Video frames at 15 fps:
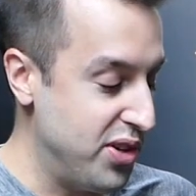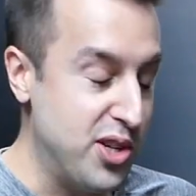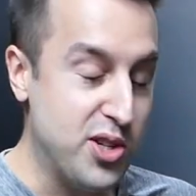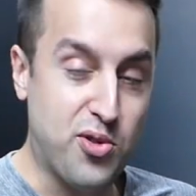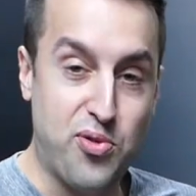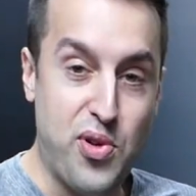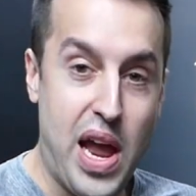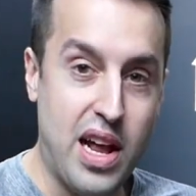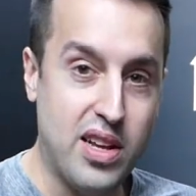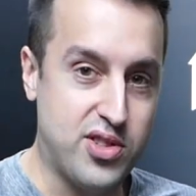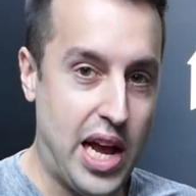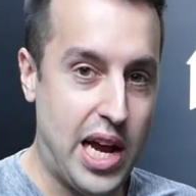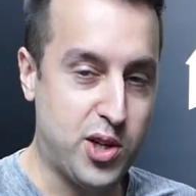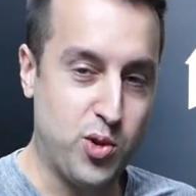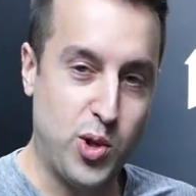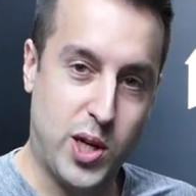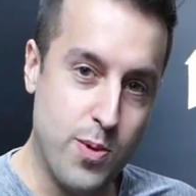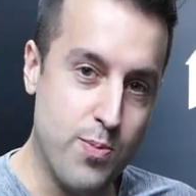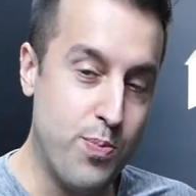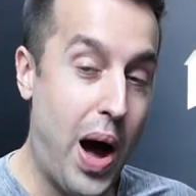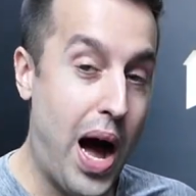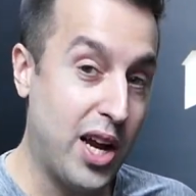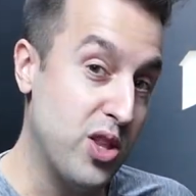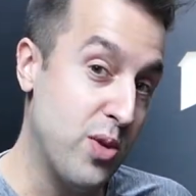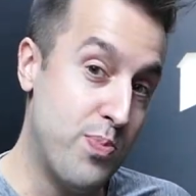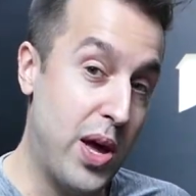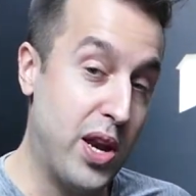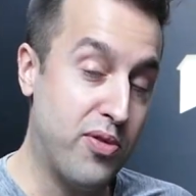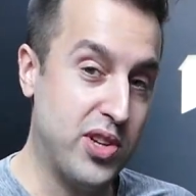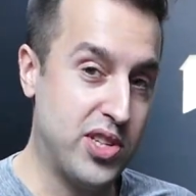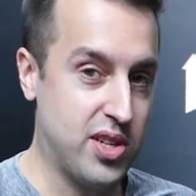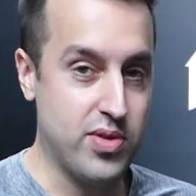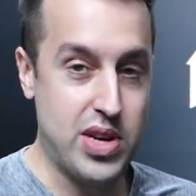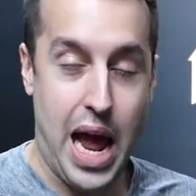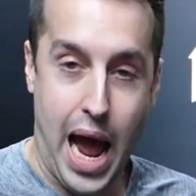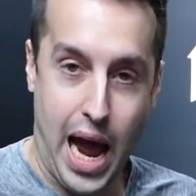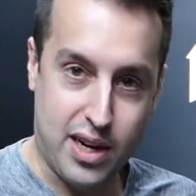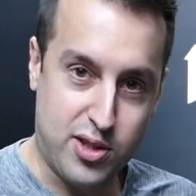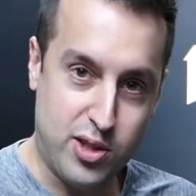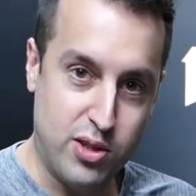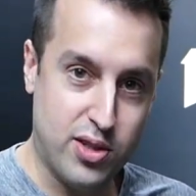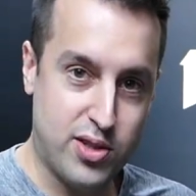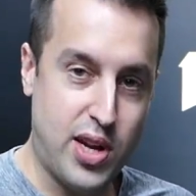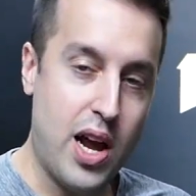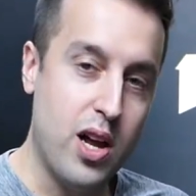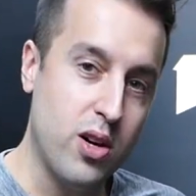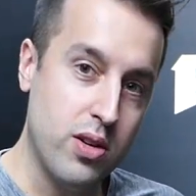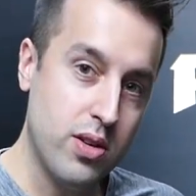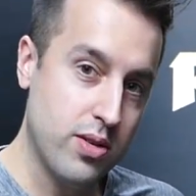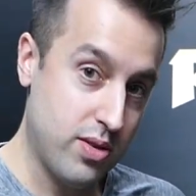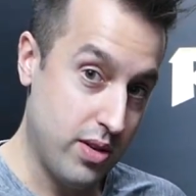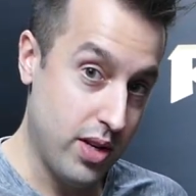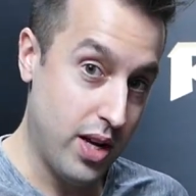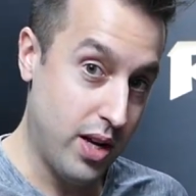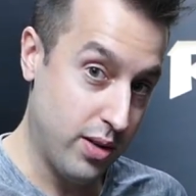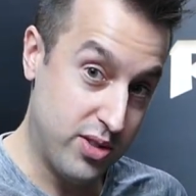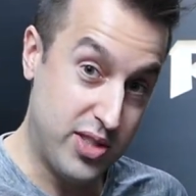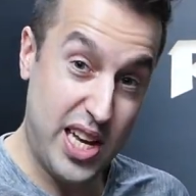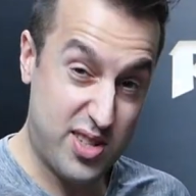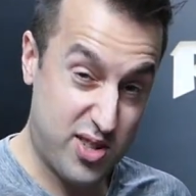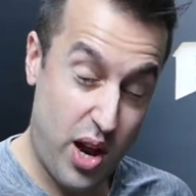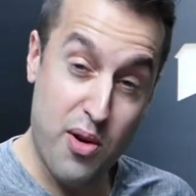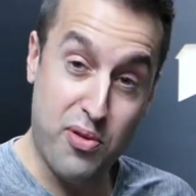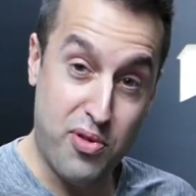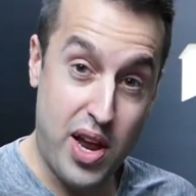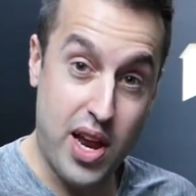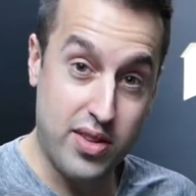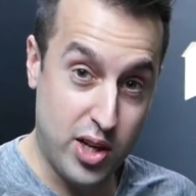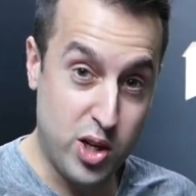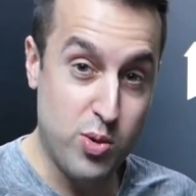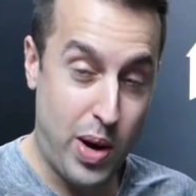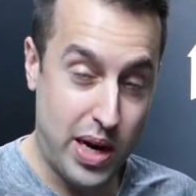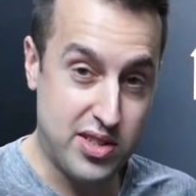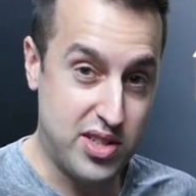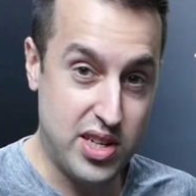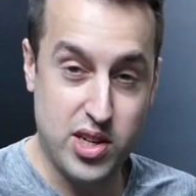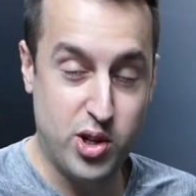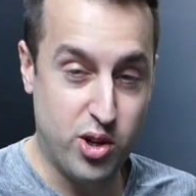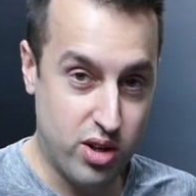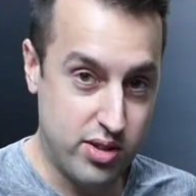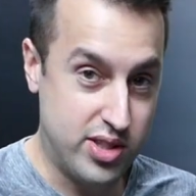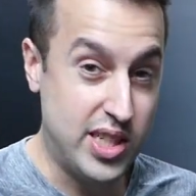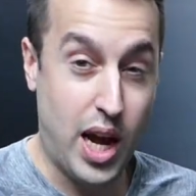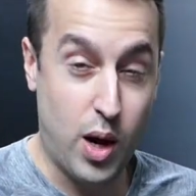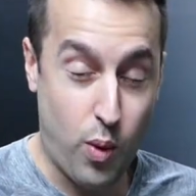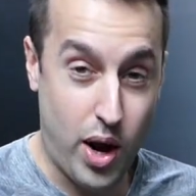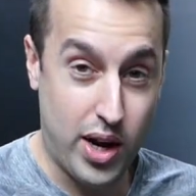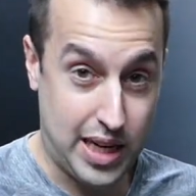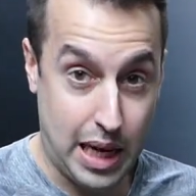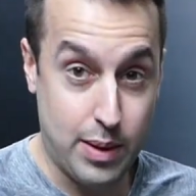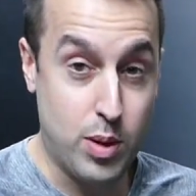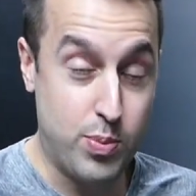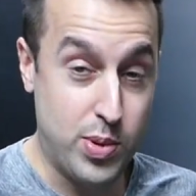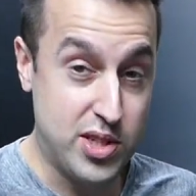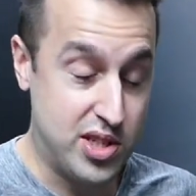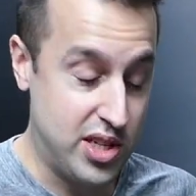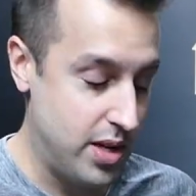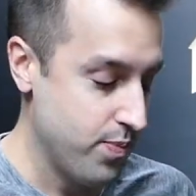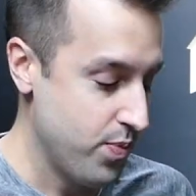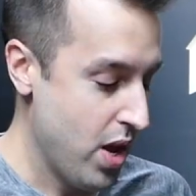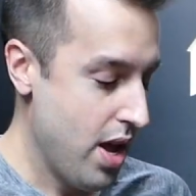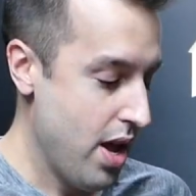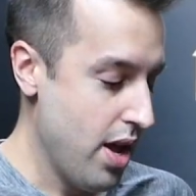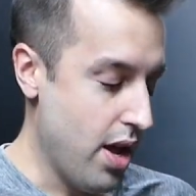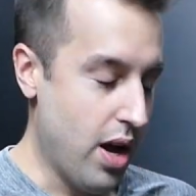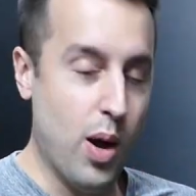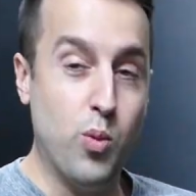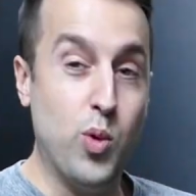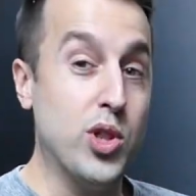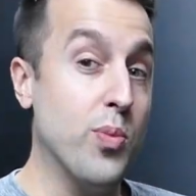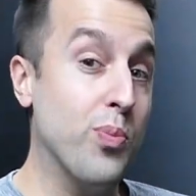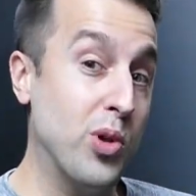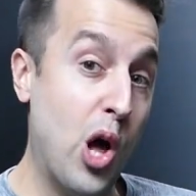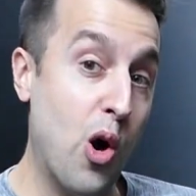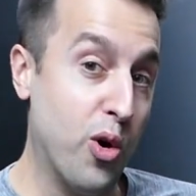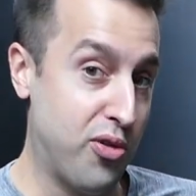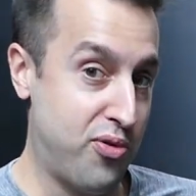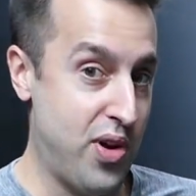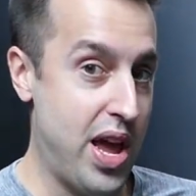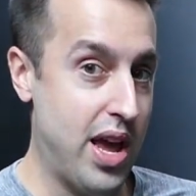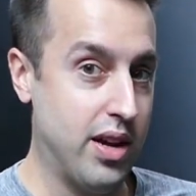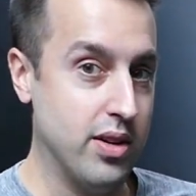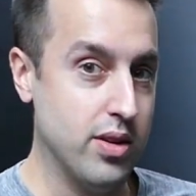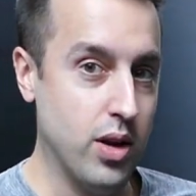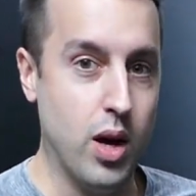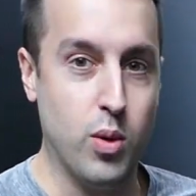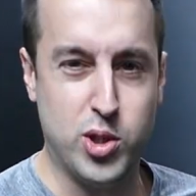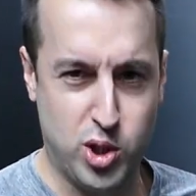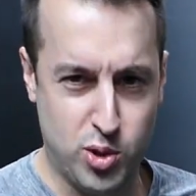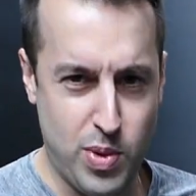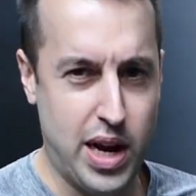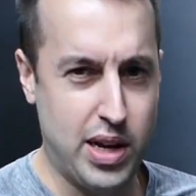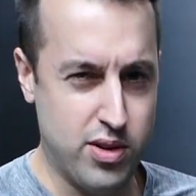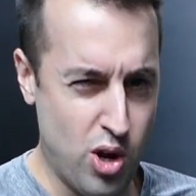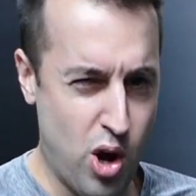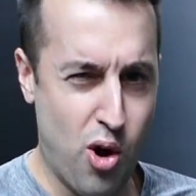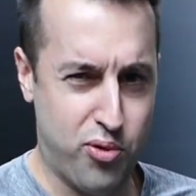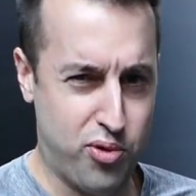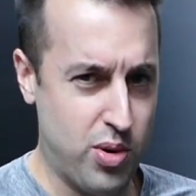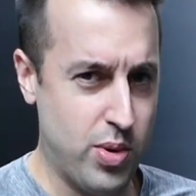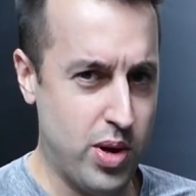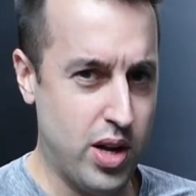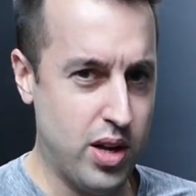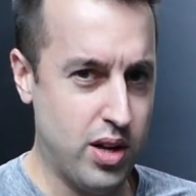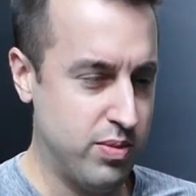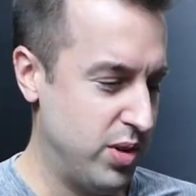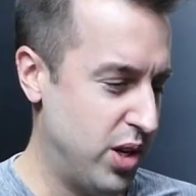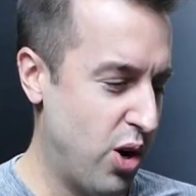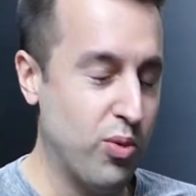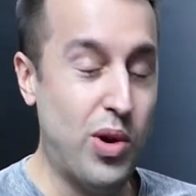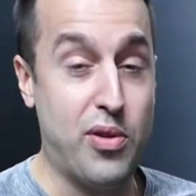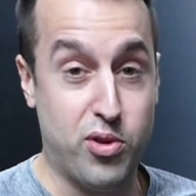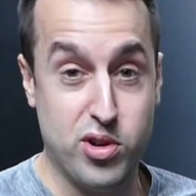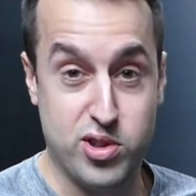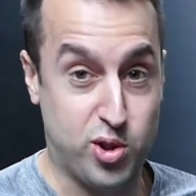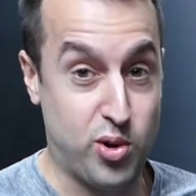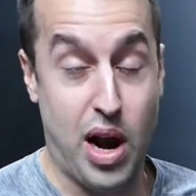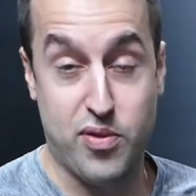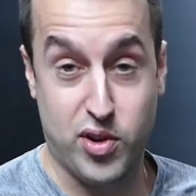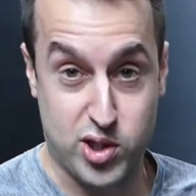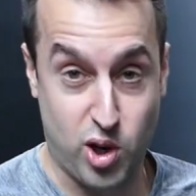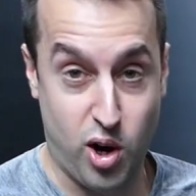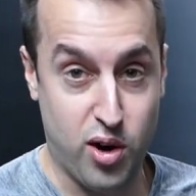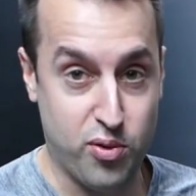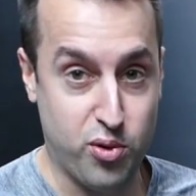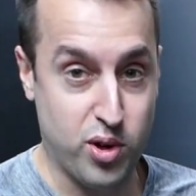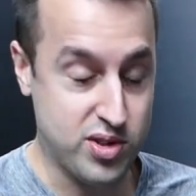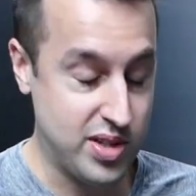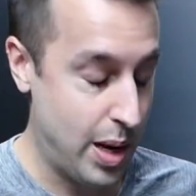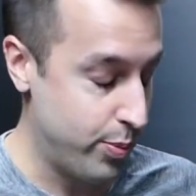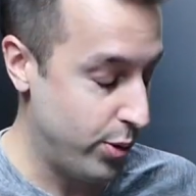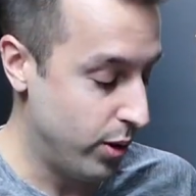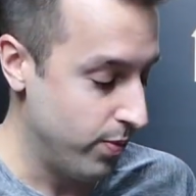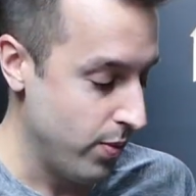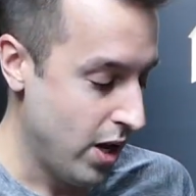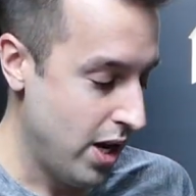these fans actually combine the benefits of an axial style desktop fan that you might see in your DIY gaming PC with a blower fan, which you might know from a reference graphics card, for example.